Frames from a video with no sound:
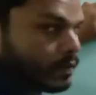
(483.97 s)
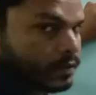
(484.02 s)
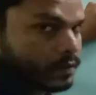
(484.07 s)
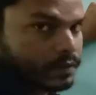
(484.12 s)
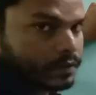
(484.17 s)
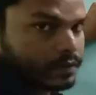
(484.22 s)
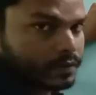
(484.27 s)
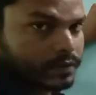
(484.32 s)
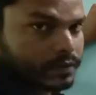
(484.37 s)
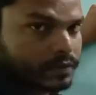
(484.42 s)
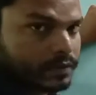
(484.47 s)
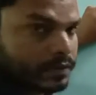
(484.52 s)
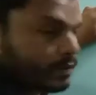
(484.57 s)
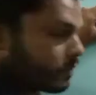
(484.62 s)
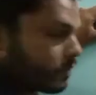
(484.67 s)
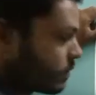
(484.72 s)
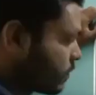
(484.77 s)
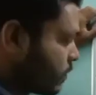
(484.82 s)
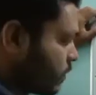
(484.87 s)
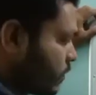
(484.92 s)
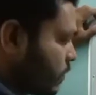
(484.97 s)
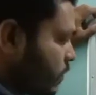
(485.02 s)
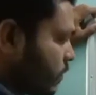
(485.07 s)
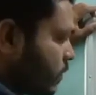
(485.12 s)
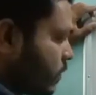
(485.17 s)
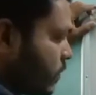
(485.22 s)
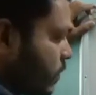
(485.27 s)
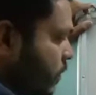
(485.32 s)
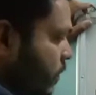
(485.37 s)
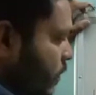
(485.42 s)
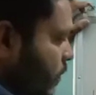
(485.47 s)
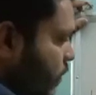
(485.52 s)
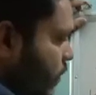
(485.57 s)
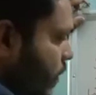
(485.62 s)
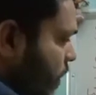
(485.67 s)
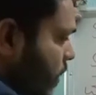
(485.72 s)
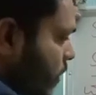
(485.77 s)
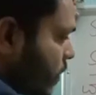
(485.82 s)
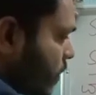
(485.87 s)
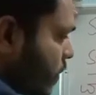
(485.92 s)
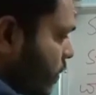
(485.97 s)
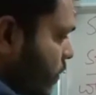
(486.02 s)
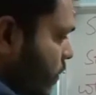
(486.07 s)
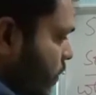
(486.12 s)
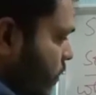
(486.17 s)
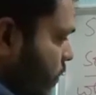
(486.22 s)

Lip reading: So you can